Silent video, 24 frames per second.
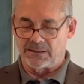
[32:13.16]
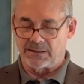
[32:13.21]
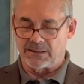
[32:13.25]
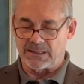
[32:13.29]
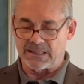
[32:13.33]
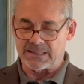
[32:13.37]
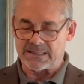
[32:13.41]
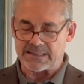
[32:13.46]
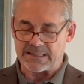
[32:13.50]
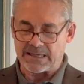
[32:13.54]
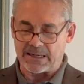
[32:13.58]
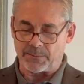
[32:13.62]

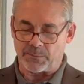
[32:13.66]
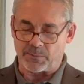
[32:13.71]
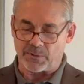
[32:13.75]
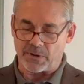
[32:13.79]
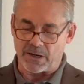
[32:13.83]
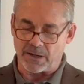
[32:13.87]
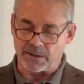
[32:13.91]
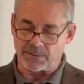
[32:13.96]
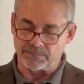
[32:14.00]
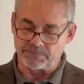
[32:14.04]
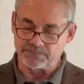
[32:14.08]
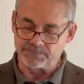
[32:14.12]
Let's say a
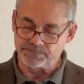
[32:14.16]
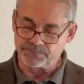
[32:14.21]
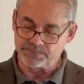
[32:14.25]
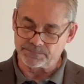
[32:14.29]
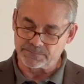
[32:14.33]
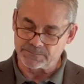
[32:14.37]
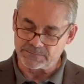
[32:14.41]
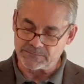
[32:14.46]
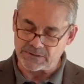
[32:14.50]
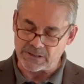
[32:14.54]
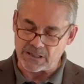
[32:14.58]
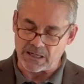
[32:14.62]
prayer.
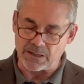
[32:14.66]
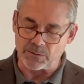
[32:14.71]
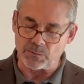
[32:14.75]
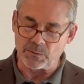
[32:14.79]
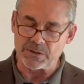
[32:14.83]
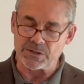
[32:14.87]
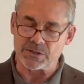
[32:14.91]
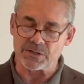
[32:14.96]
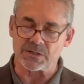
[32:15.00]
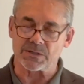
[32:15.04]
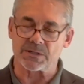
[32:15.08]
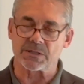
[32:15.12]
God, we
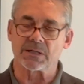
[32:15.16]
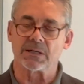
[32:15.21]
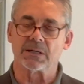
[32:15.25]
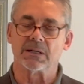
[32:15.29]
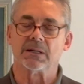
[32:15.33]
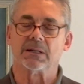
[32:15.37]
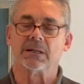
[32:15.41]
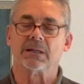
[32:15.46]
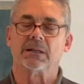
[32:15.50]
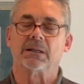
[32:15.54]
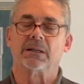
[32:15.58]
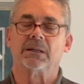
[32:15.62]
just
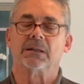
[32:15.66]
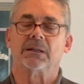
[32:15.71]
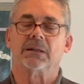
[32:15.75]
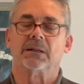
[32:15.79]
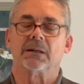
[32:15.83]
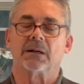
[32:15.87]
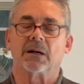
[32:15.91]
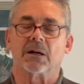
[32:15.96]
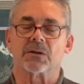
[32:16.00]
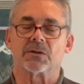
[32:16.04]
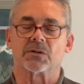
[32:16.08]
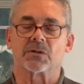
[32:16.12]

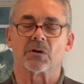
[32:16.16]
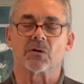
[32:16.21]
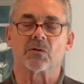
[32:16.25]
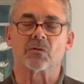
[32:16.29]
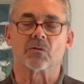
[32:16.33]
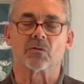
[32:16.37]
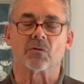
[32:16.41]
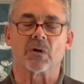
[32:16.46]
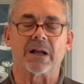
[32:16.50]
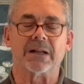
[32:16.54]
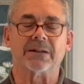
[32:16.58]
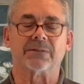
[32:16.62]
are so
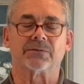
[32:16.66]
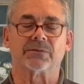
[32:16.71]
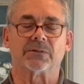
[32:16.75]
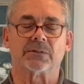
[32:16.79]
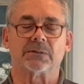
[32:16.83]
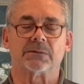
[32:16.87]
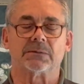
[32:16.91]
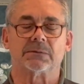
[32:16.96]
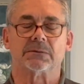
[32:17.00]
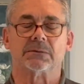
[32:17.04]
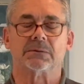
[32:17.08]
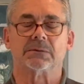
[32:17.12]
grateful